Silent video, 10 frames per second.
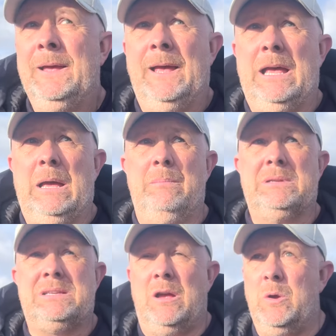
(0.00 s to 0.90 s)

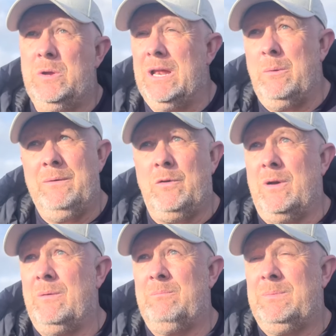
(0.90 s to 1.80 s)
So, you know, we've
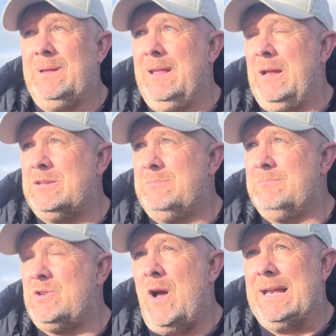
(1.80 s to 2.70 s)
got, you know,
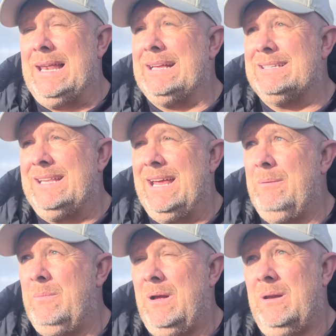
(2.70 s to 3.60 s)
some tired legs in
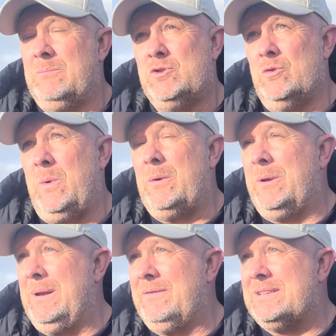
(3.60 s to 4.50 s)
there, and I'm sure
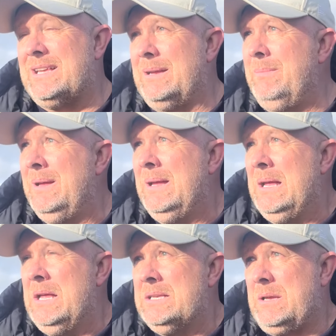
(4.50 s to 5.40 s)
Woking will have the same.
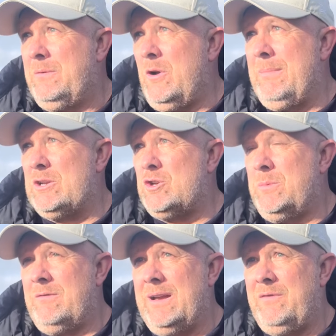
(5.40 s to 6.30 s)
So we've got to make sure
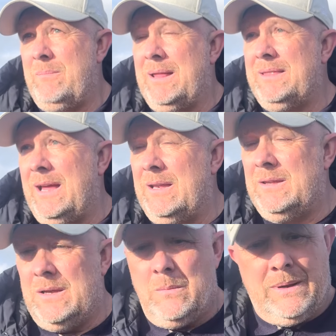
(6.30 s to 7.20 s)
we're ready for Monday,
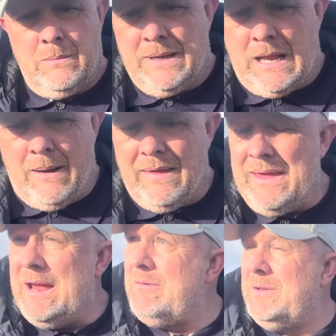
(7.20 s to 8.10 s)
and we go out
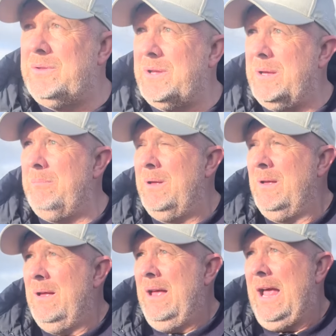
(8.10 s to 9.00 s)
there
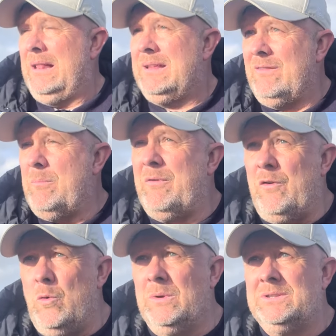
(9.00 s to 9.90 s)
and give a
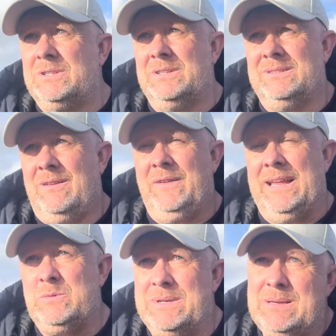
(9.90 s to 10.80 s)
performance, because I
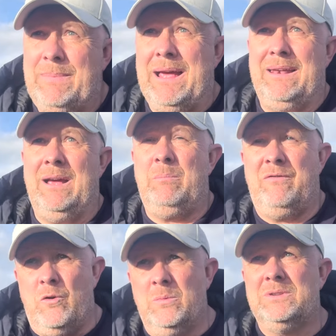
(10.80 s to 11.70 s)
think that's what it's about now,
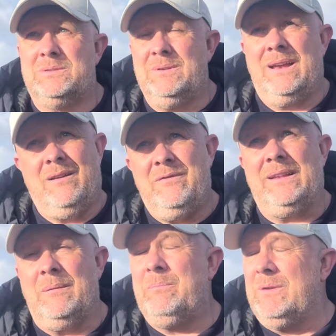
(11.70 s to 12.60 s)
performance, and I
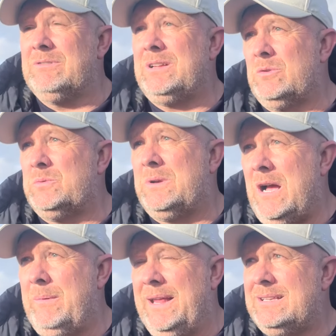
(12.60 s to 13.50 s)
think the results will
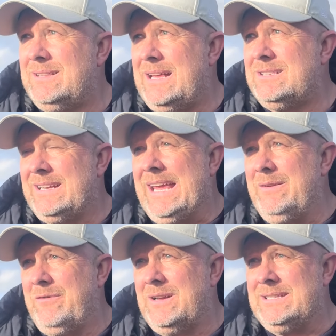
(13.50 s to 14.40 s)
come, and that's
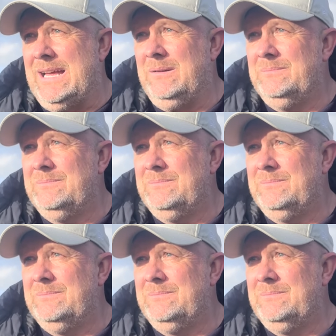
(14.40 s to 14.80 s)
key for us now.